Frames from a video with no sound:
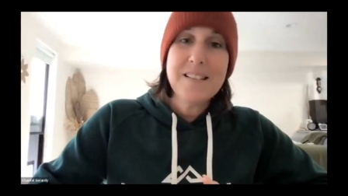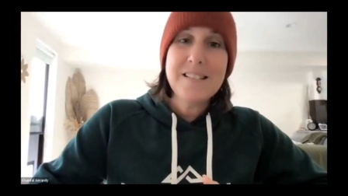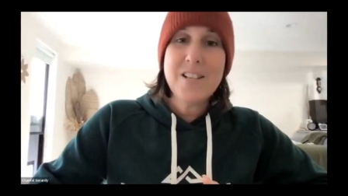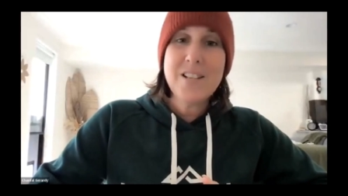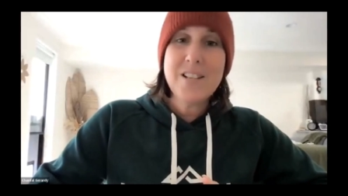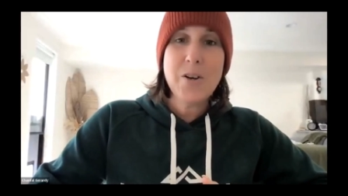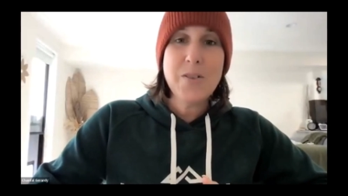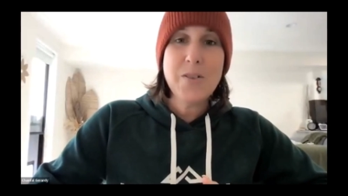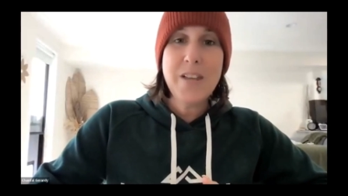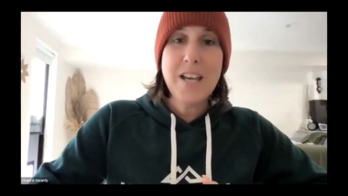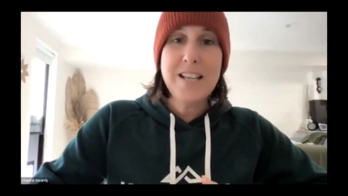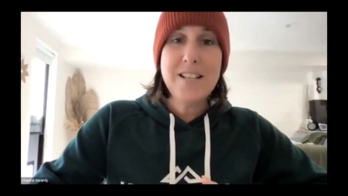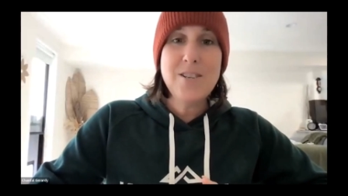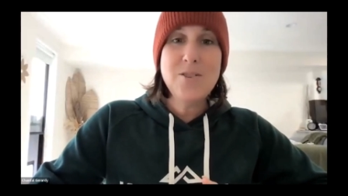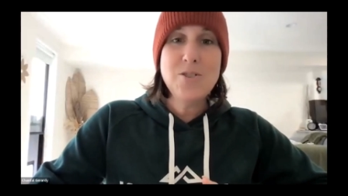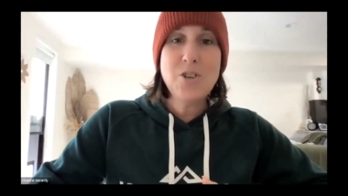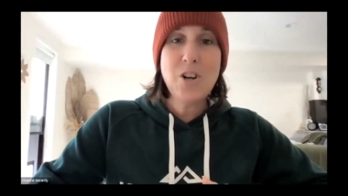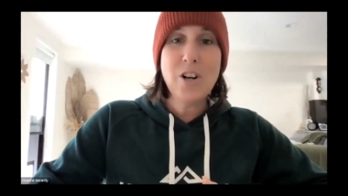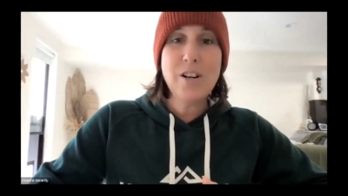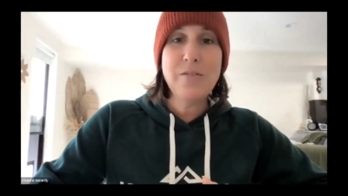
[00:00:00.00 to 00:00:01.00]
So thank
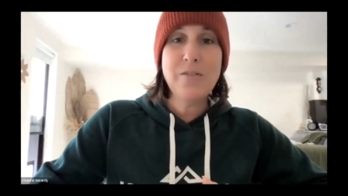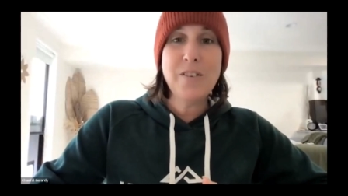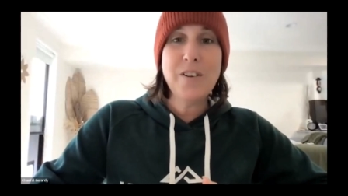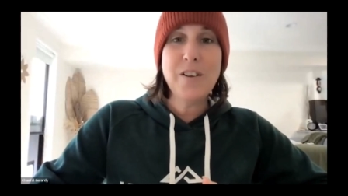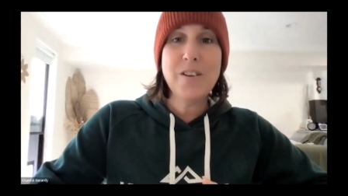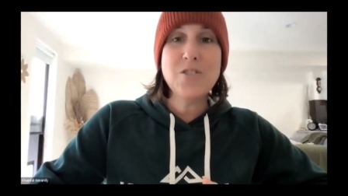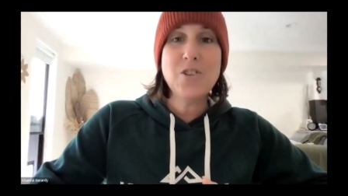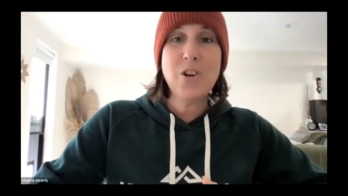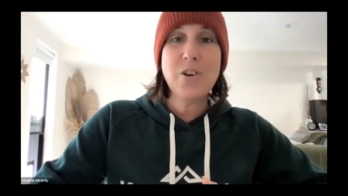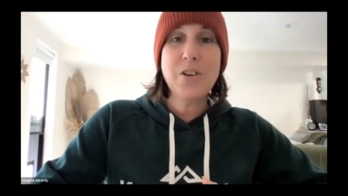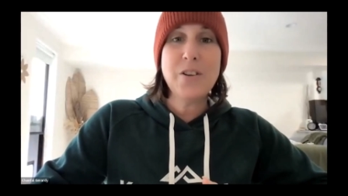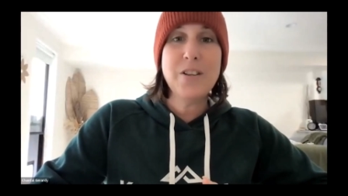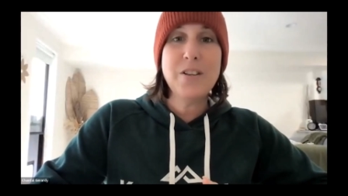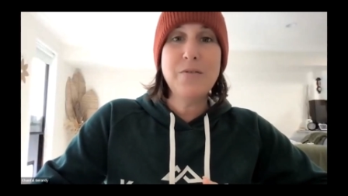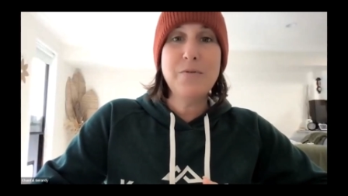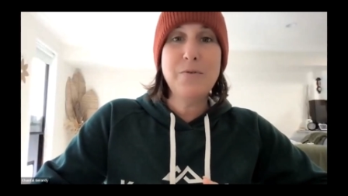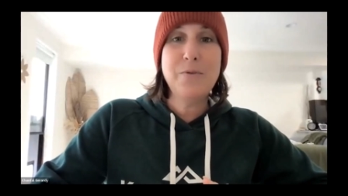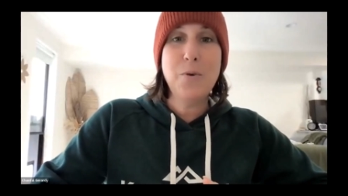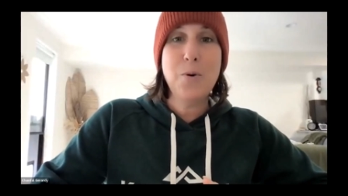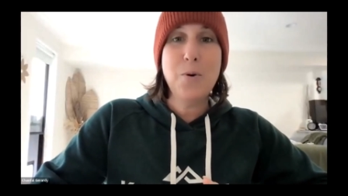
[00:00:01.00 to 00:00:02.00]
you,
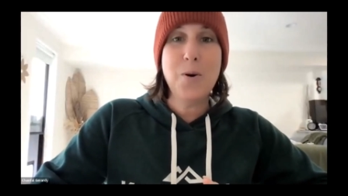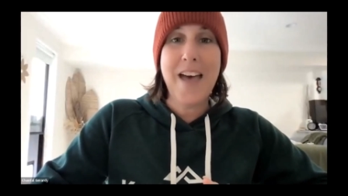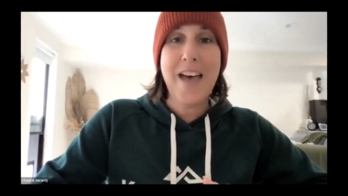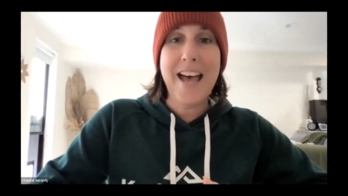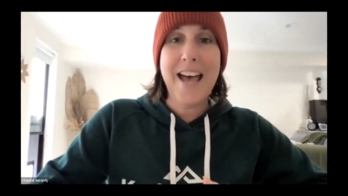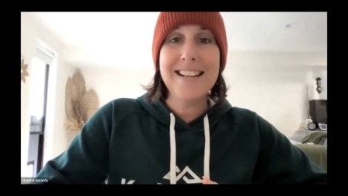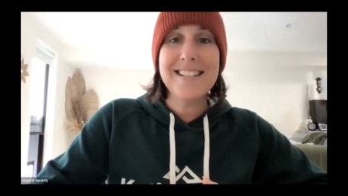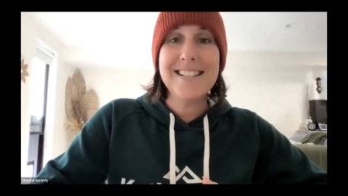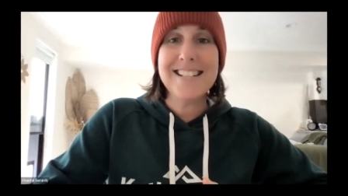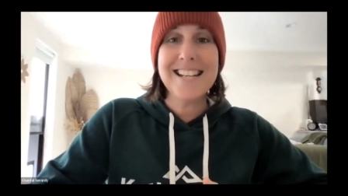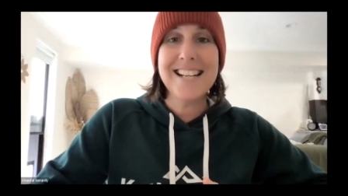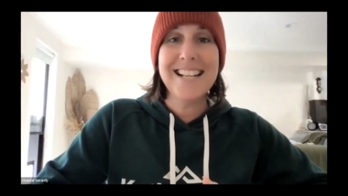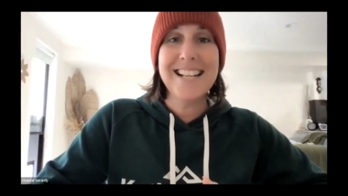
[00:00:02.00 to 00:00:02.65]
Jonathan, for that.